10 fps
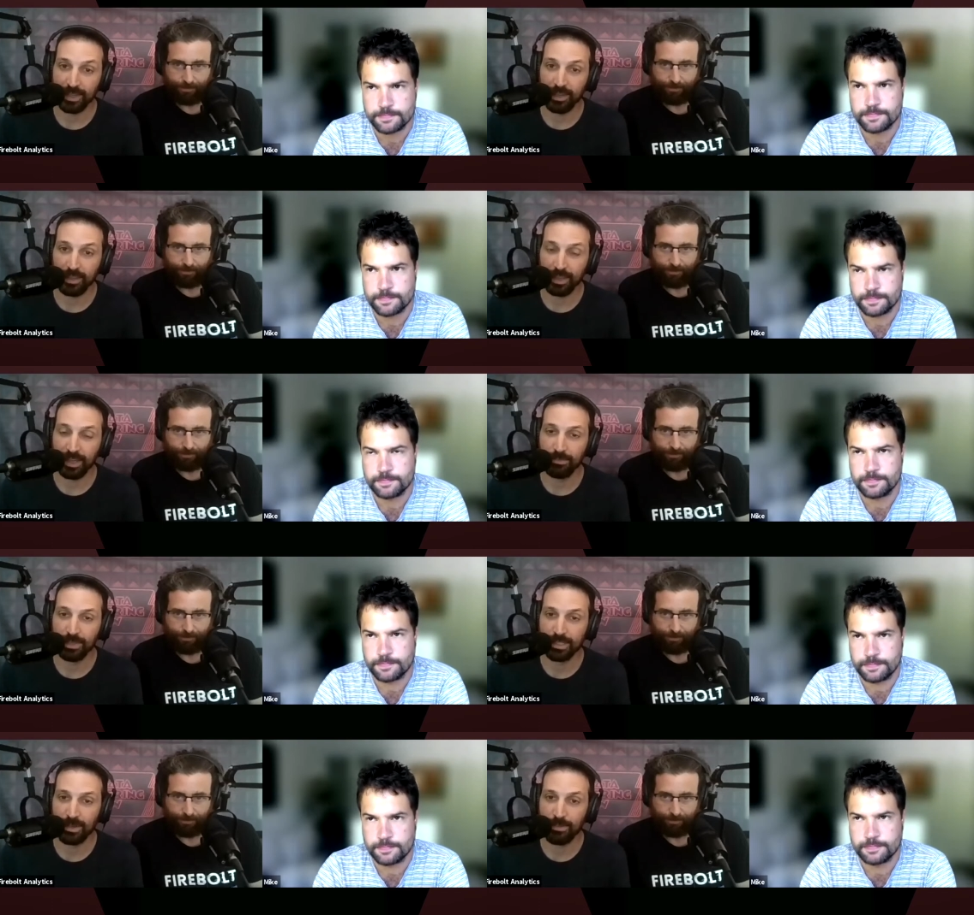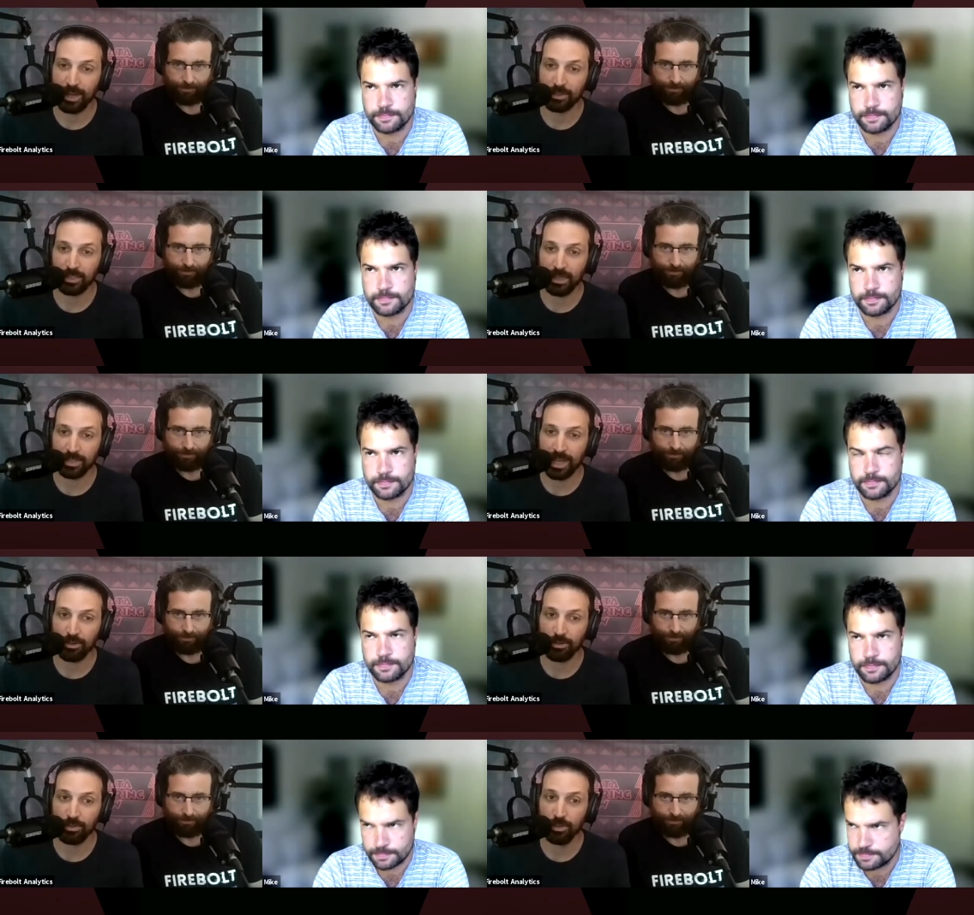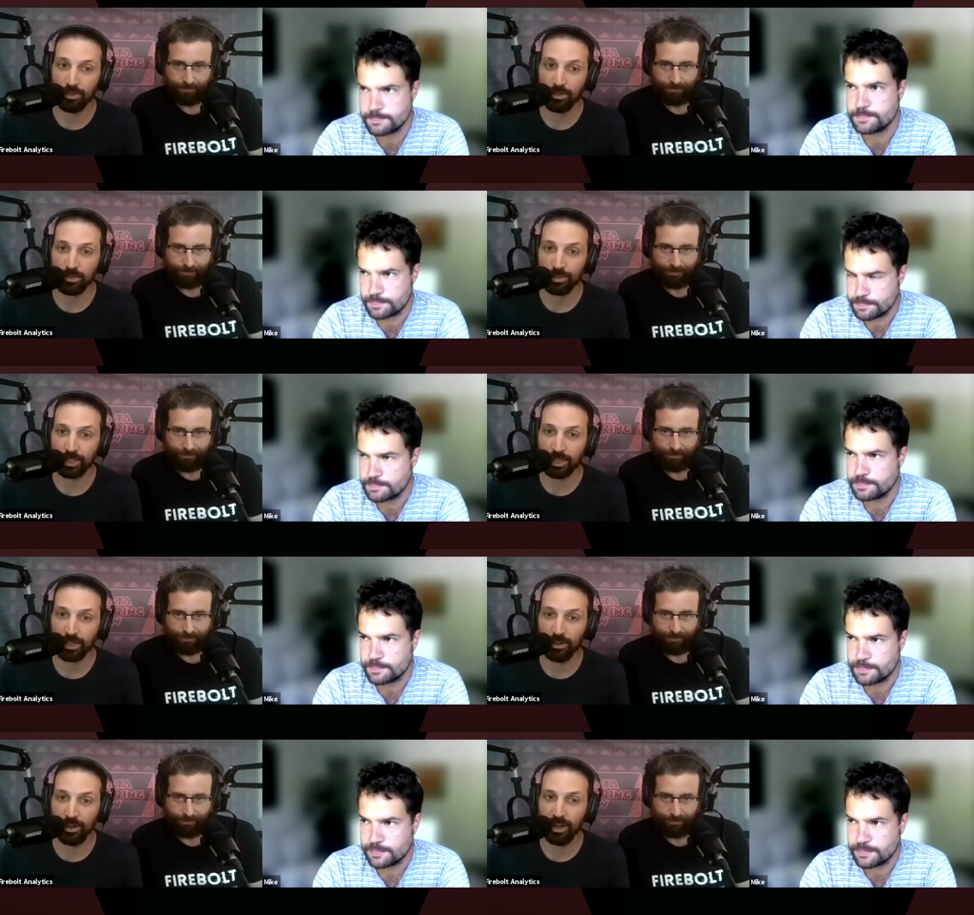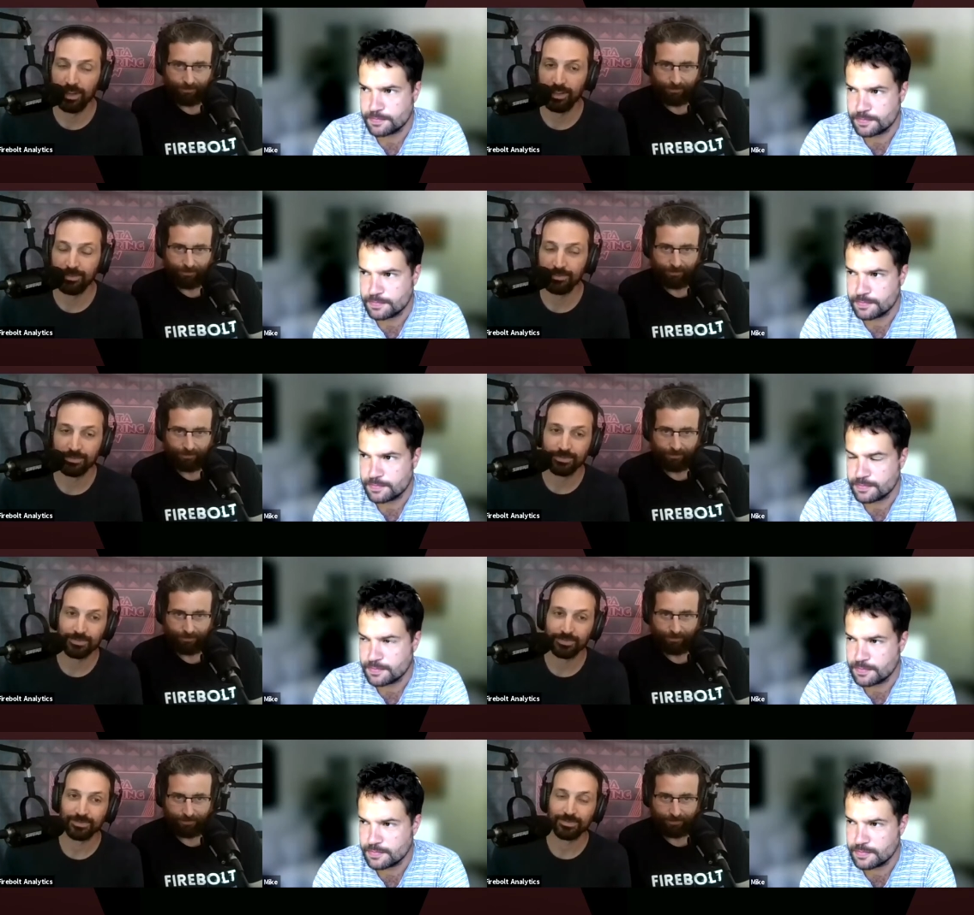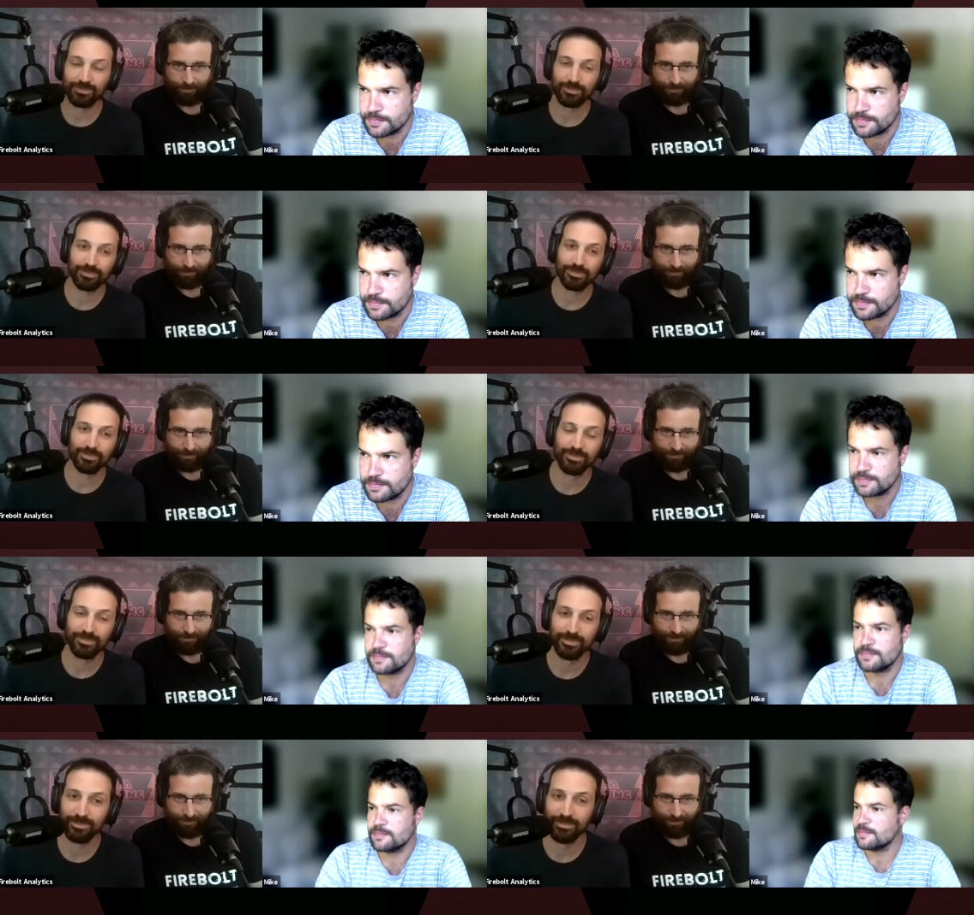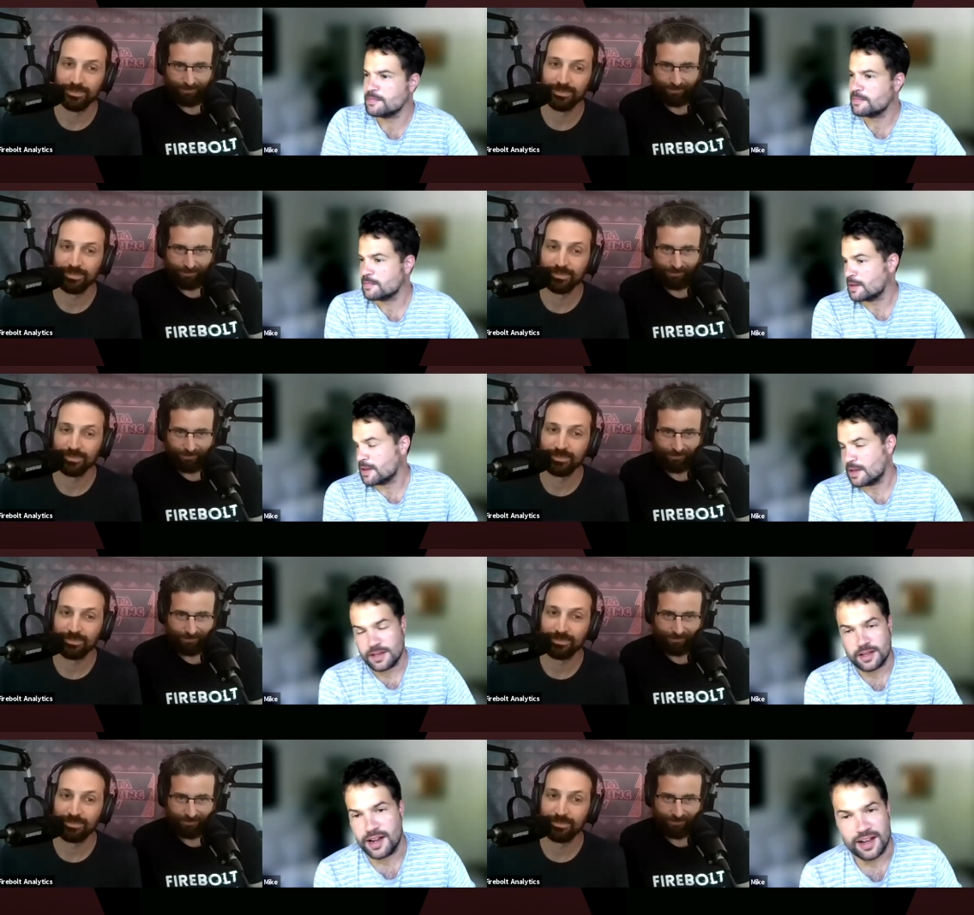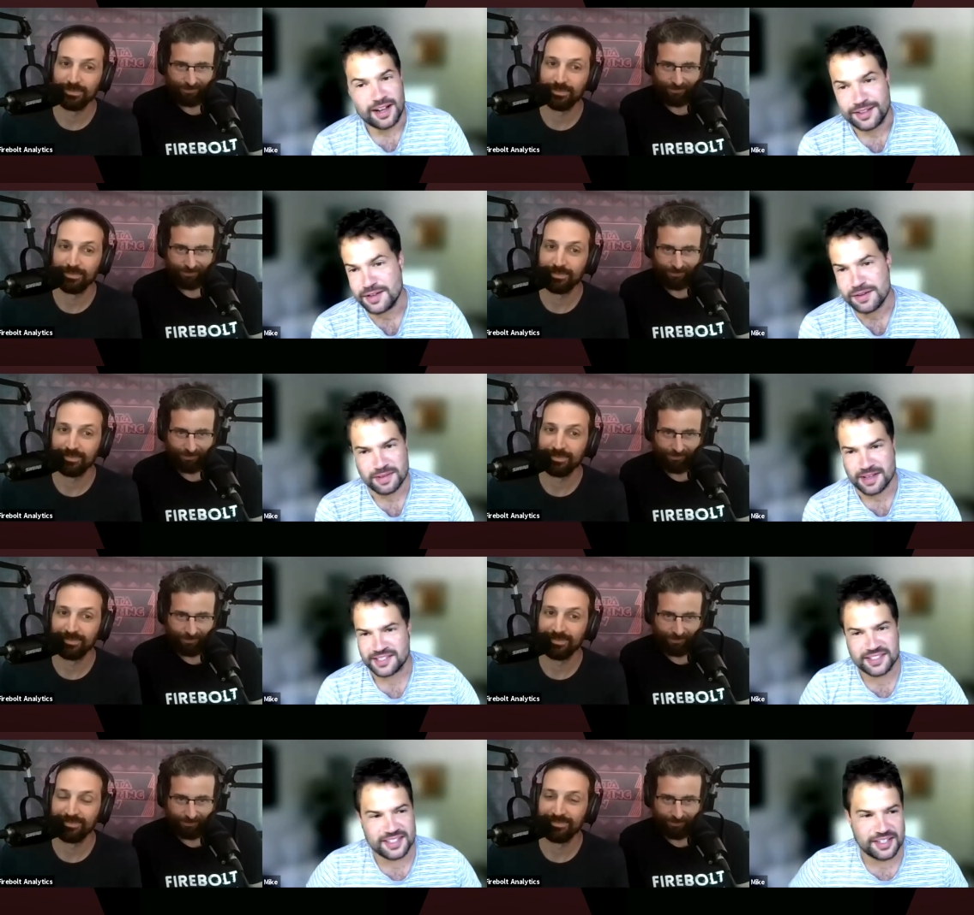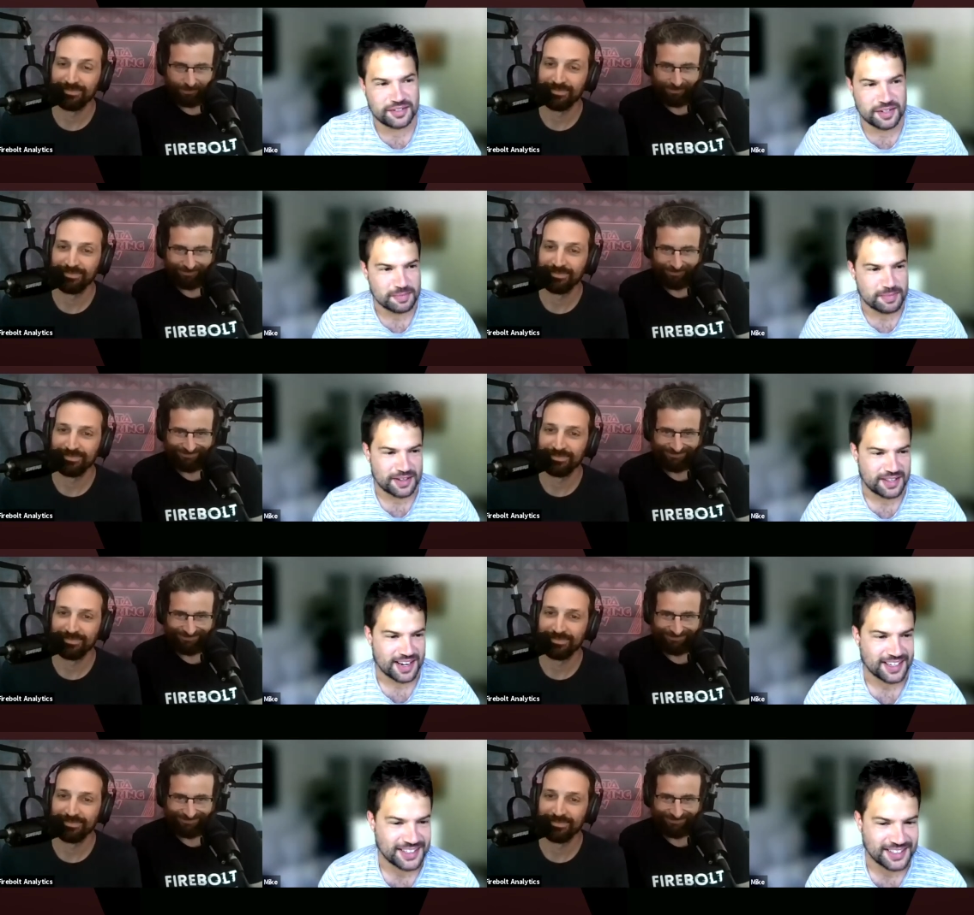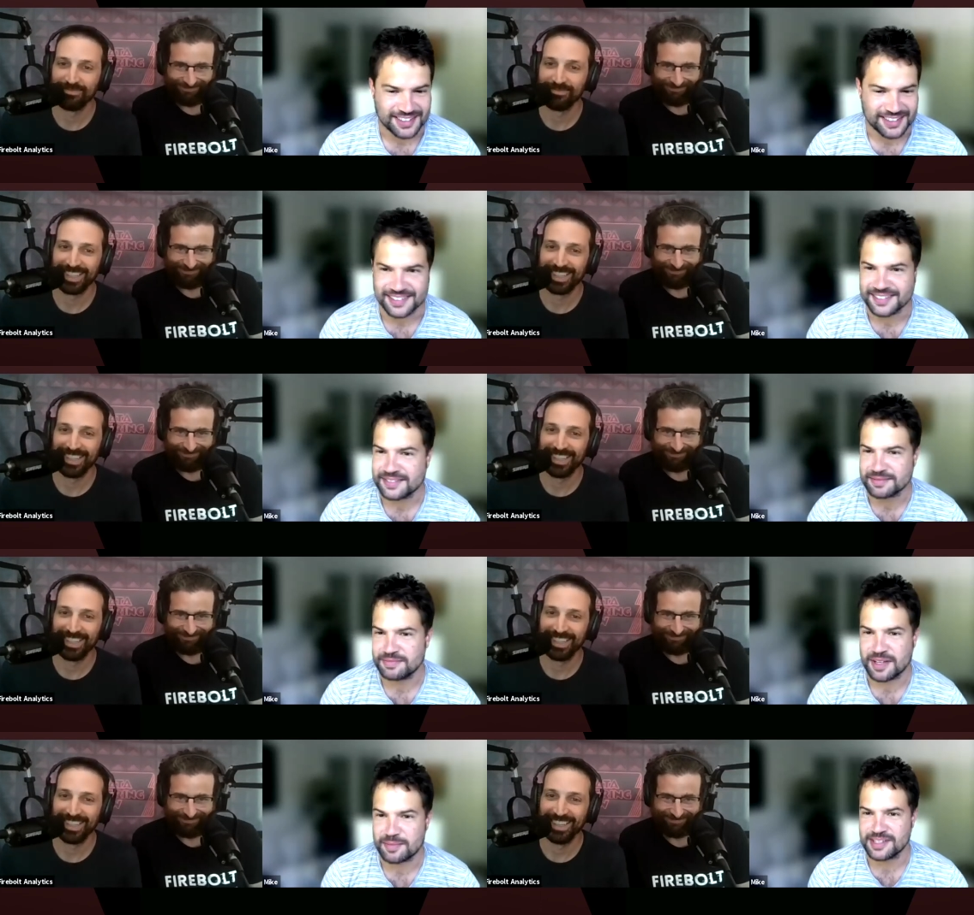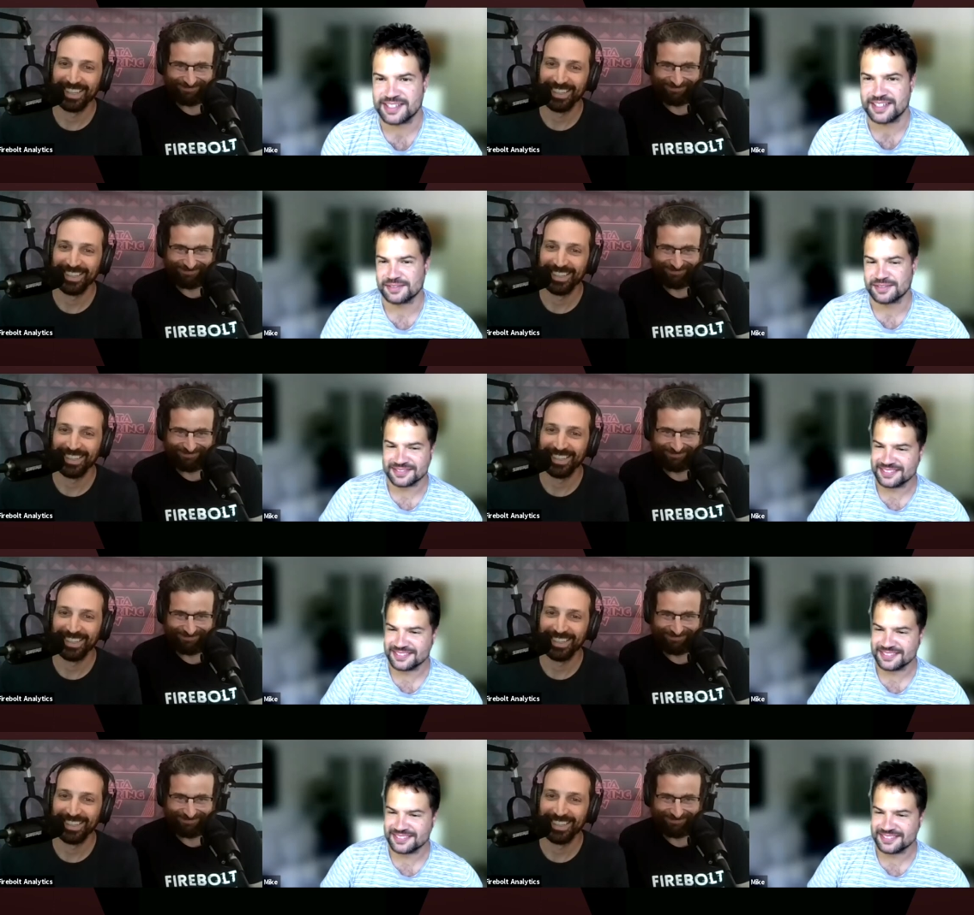Speaker 1: and a variety of other exciting places. Mike, anything I missed about Substack or you in particular?
Speaker 2: Uh, no, excellent intro. Better than I could done myself.